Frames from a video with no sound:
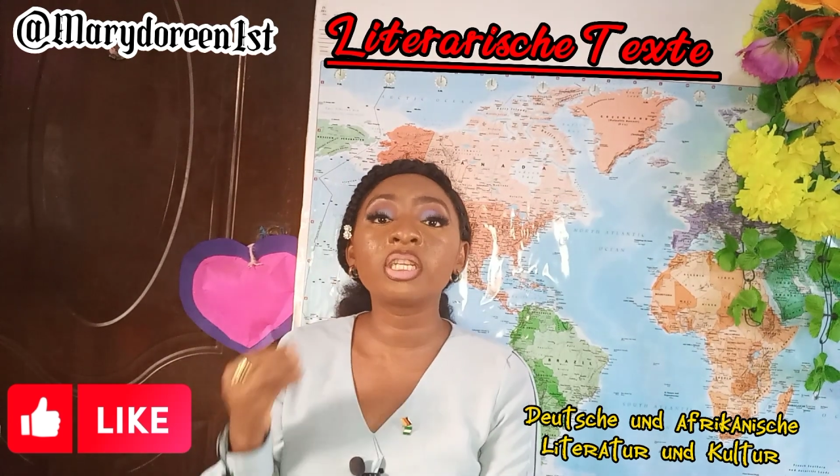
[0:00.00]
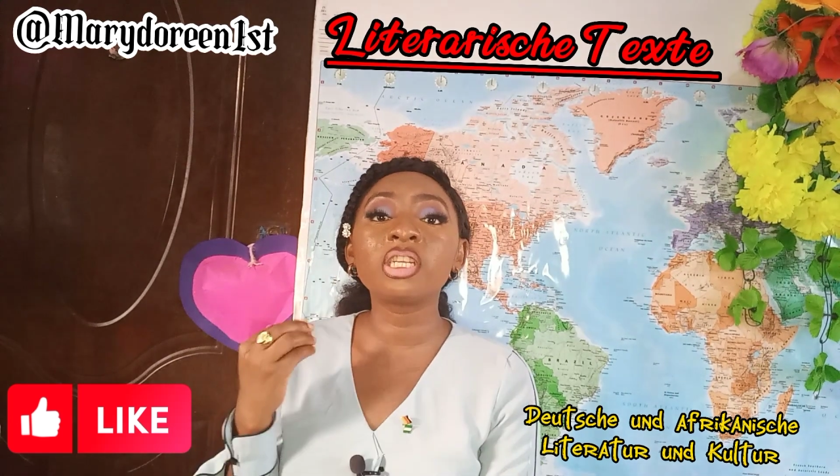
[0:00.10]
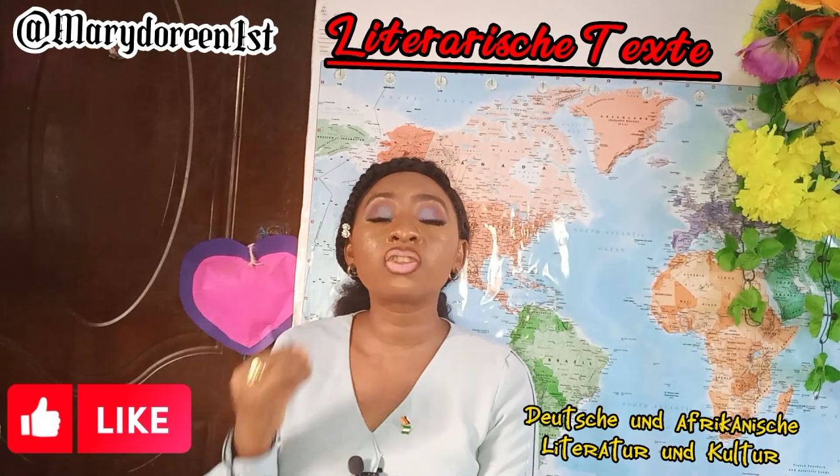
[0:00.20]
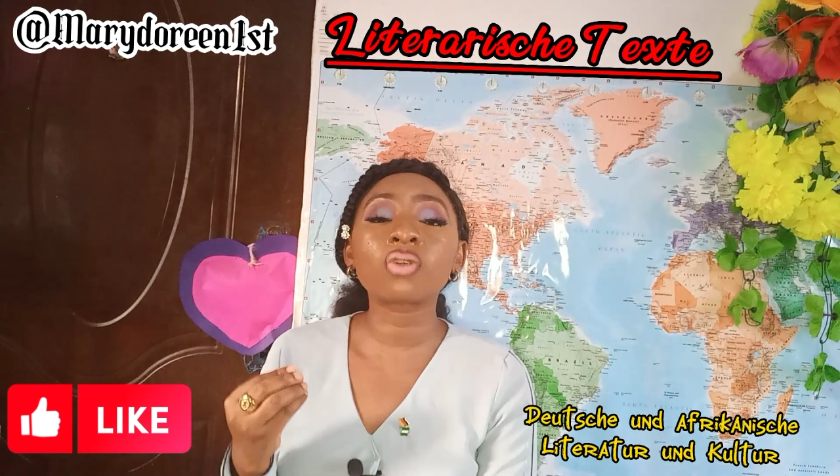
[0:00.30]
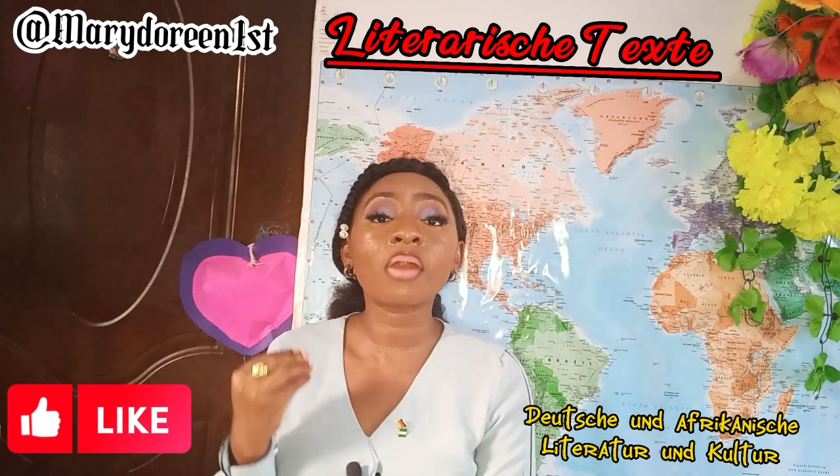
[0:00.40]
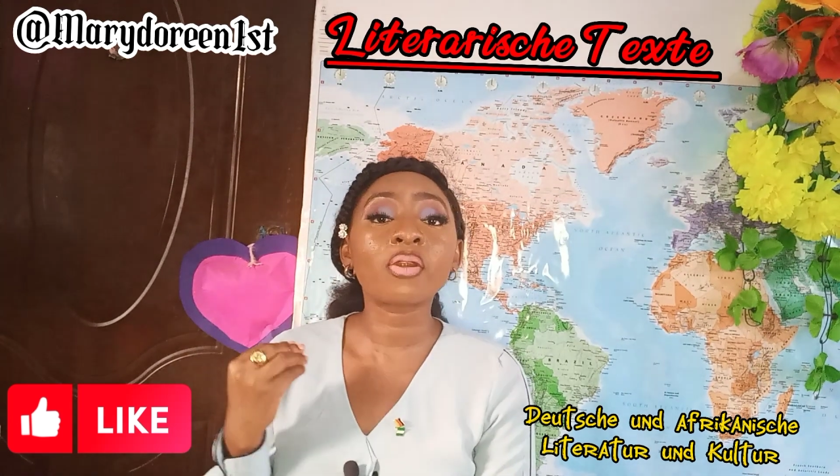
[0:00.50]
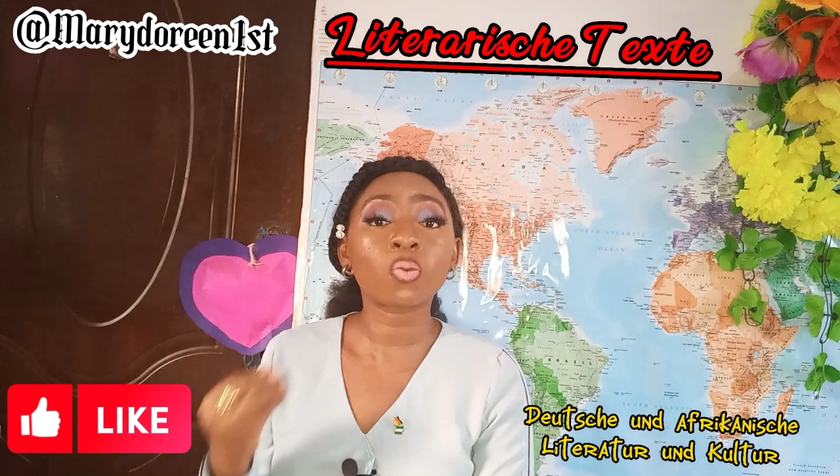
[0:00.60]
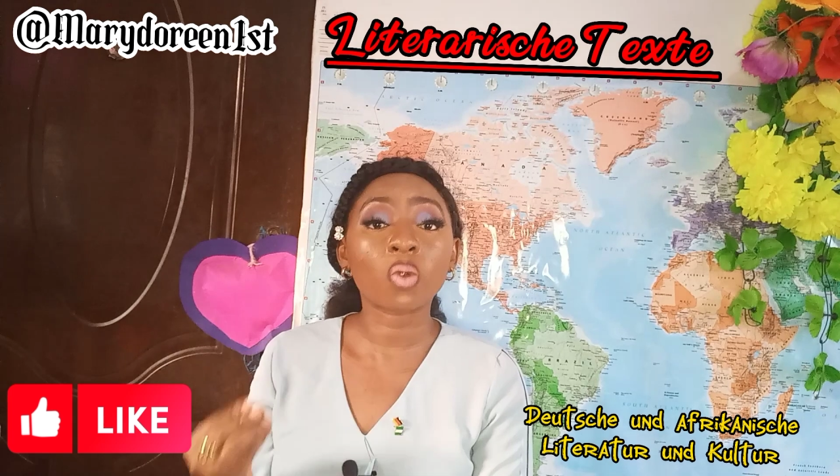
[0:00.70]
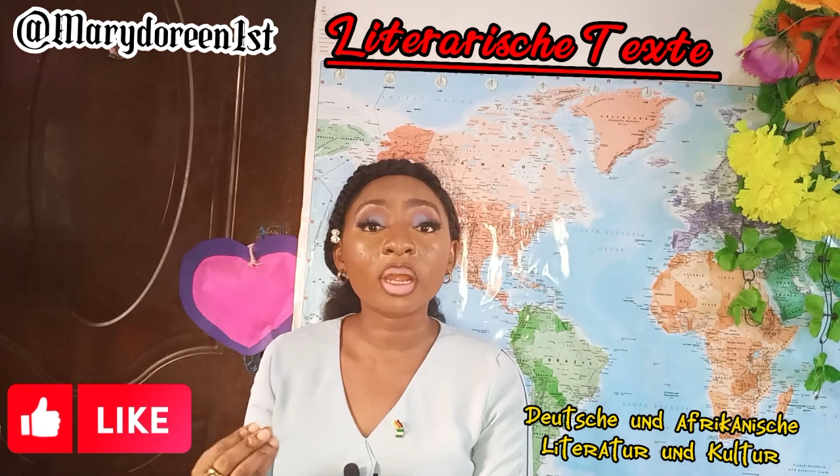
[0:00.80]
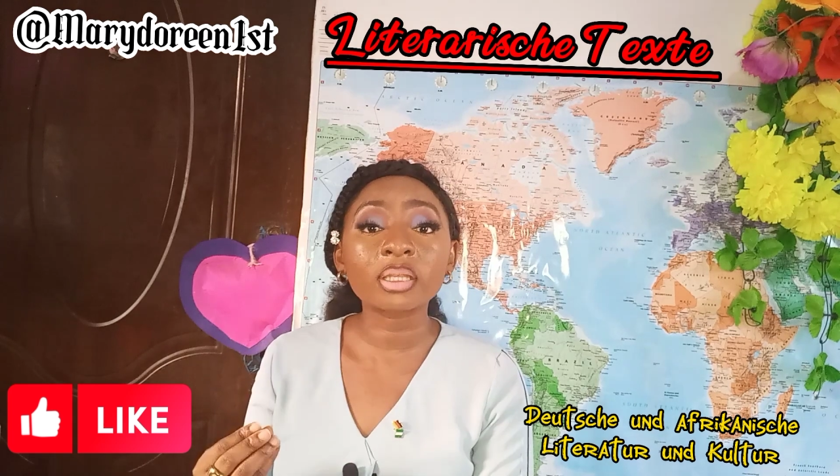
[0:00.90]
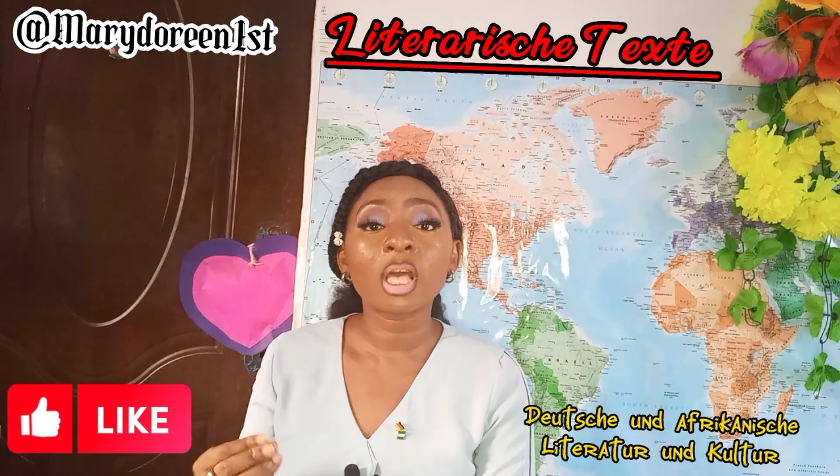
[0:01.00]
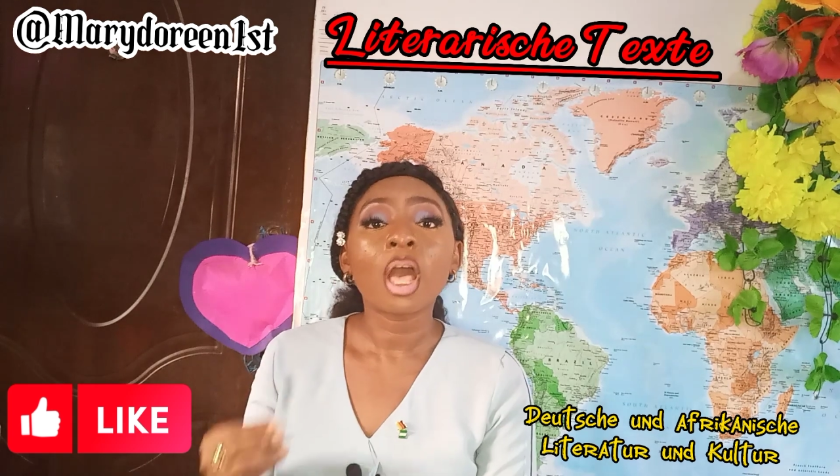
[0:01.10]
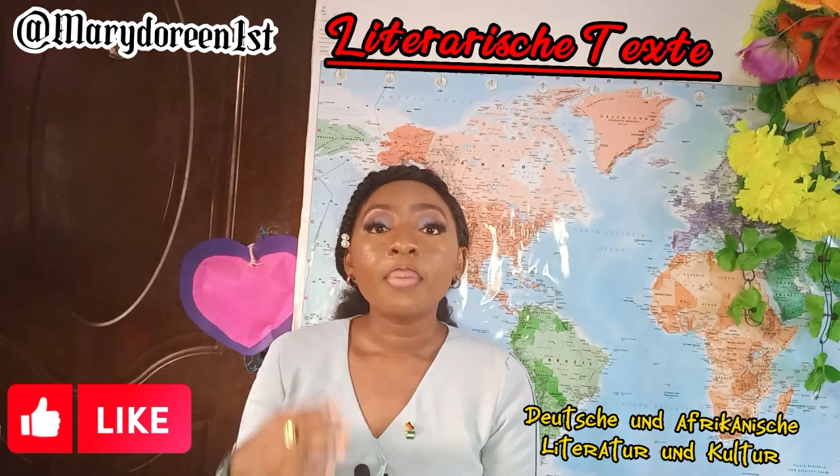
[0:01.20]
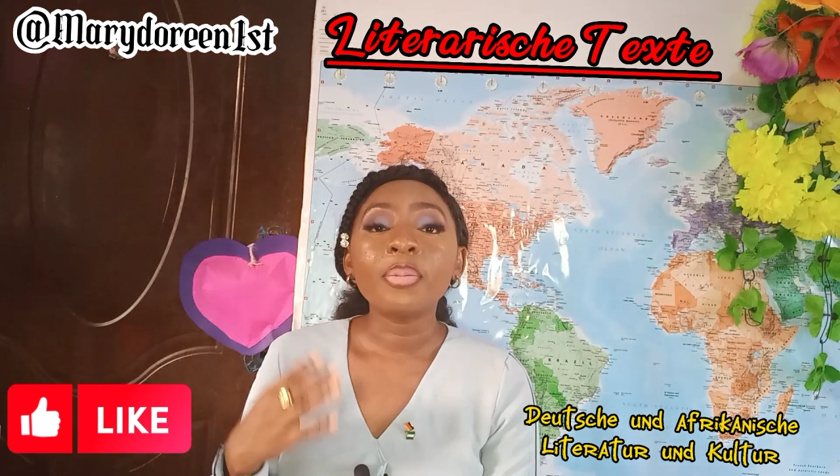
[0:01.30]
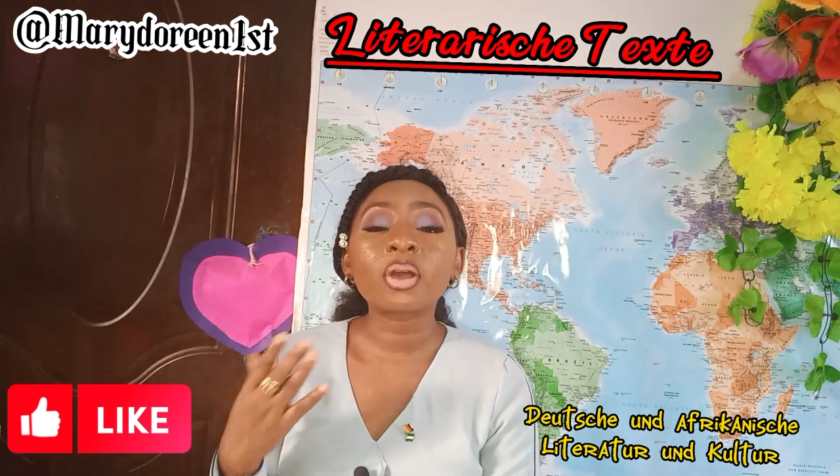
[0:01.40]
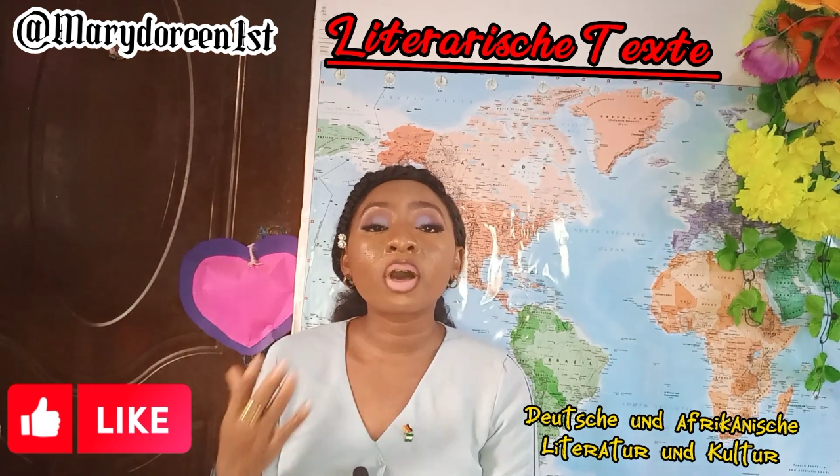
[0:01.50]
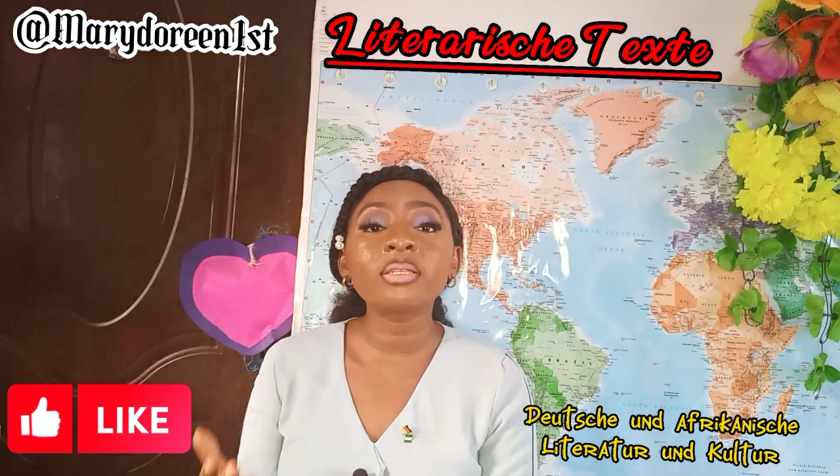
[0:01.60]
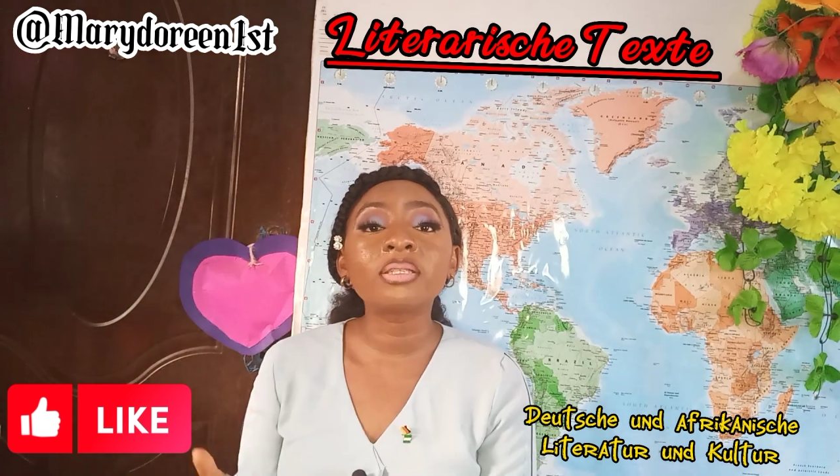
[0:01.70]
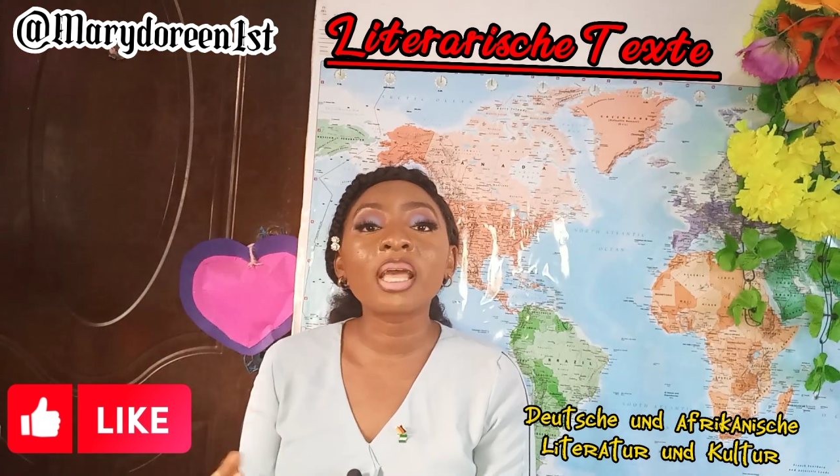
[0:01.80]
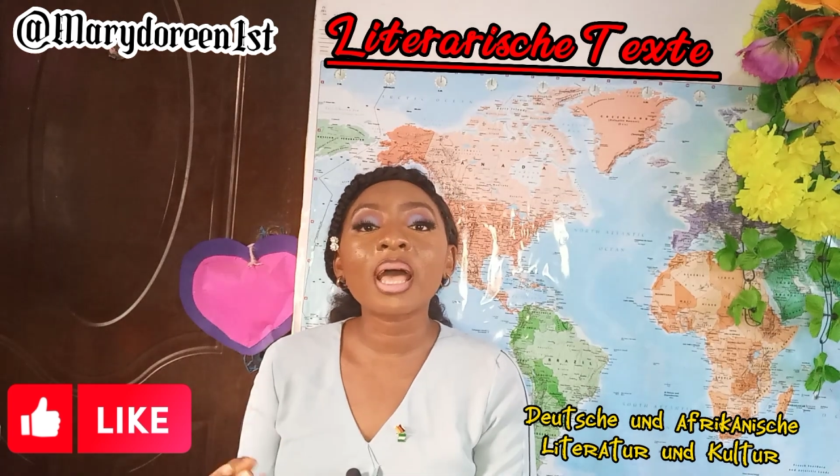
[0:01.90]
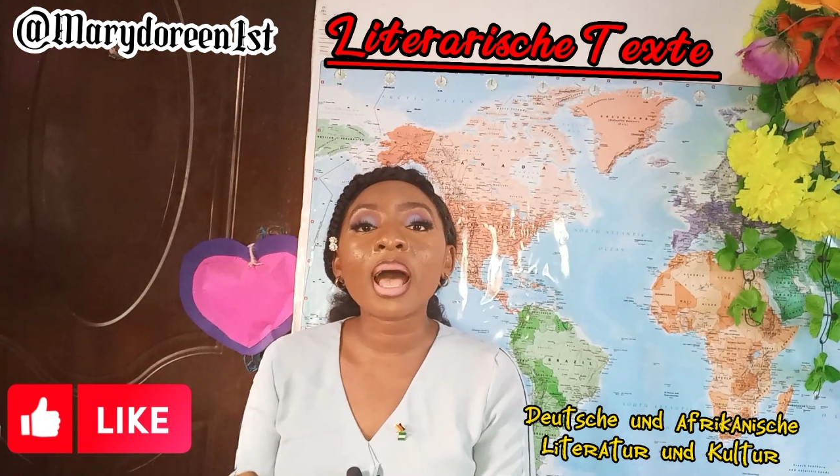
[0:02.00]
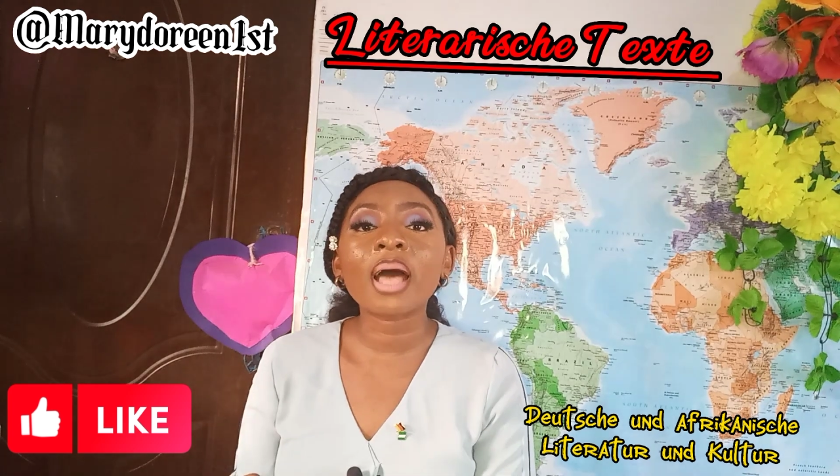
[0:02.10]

literary works because they